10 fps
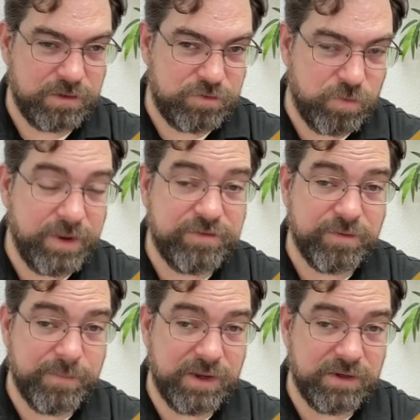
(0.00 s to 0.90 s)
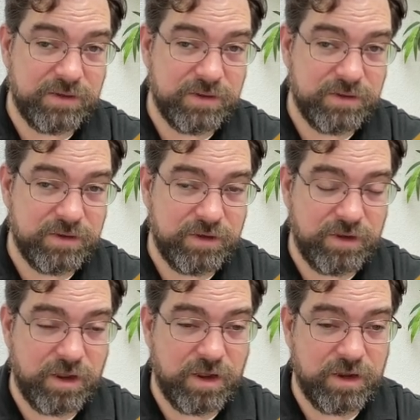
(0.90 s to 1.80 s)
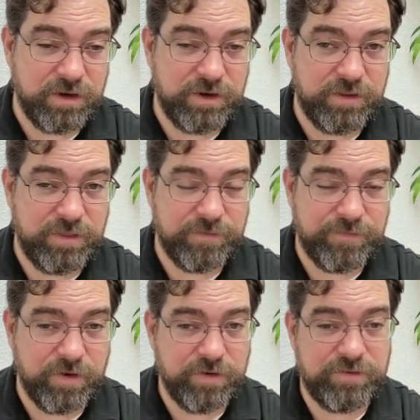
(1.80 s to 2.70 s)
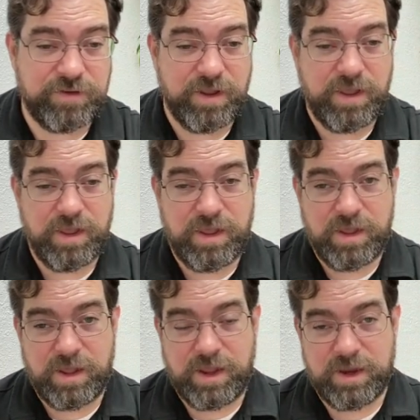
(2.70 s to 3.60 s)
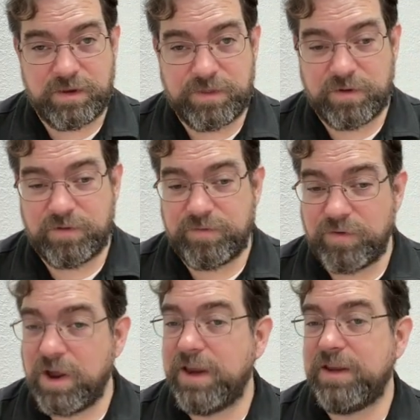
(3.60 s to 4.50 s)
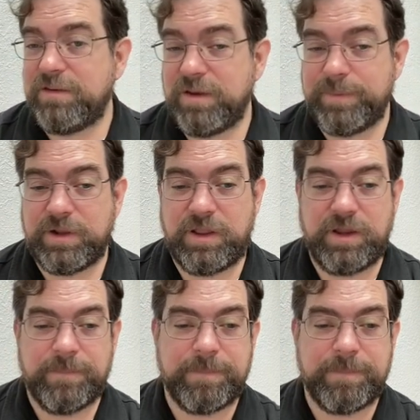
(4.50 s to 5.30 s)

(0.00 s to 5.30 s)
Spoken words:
twice a month on the first and third Friday typically.